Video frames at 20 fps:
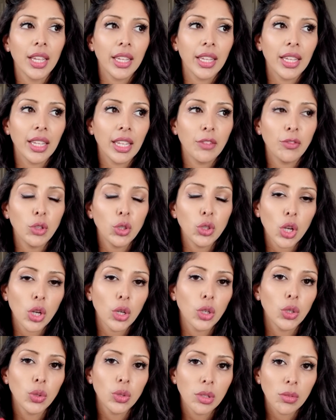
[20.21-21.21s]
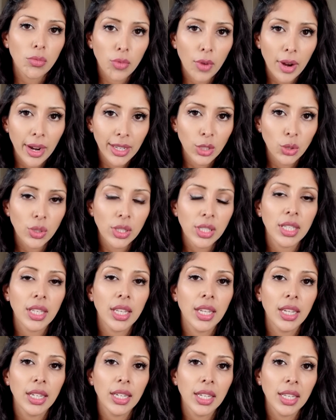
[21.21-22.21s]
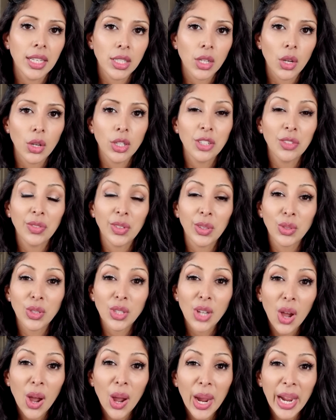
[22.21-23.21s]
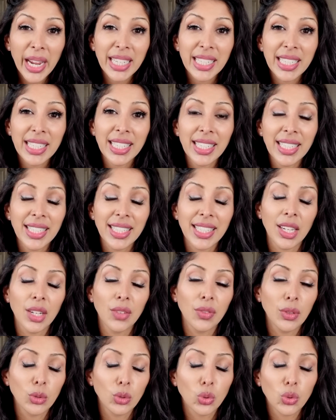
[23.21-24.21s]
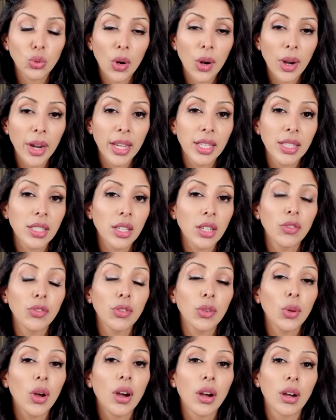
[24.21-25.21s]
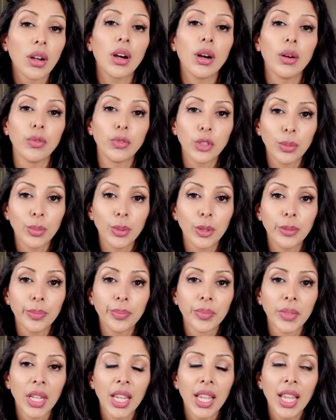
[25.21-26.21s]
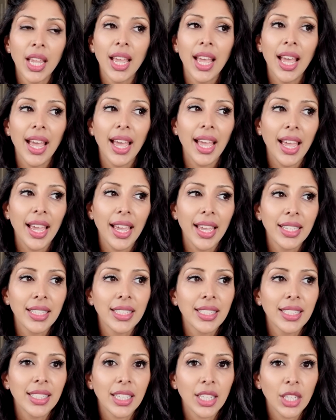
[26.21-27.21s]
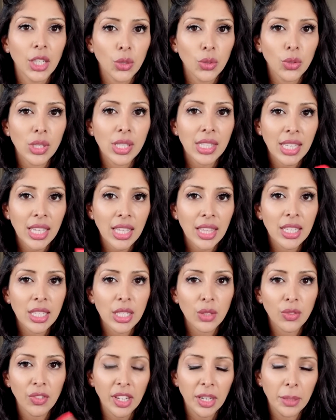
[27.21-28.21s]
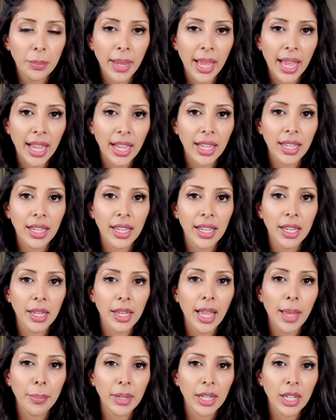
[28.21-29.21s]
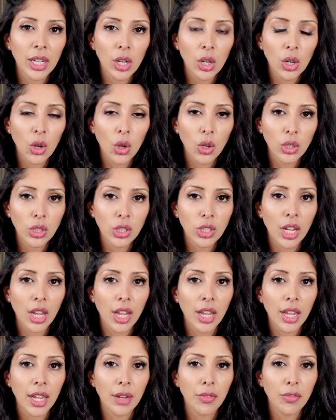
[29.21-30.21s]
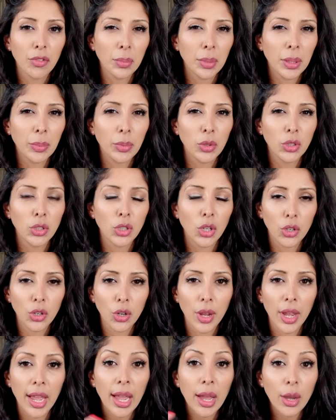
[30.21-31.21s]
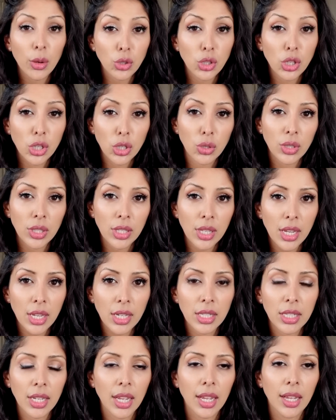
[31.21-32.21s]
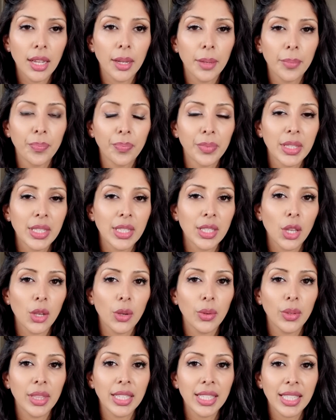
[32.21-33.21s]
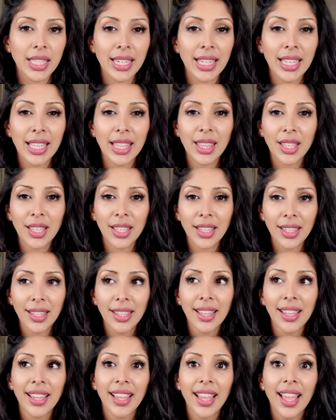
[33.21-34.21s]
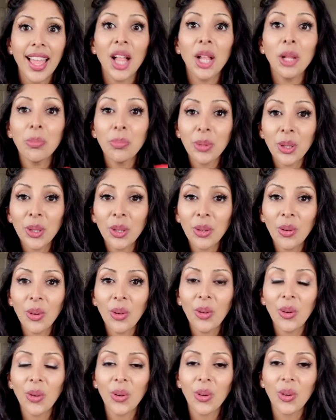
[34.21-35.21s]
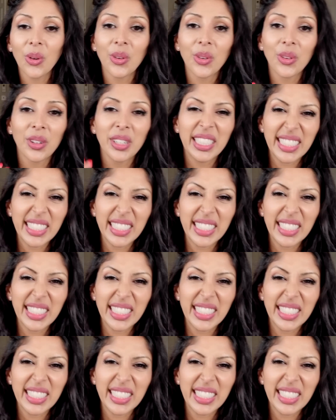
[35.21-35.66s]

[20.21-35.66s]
If you don't use it right, your skin is going to feel tight, it's going to feel dry, it's going to feel uncomfortable. And you see this feedback happening a lot from people who don't know how to use it. So this can either help you or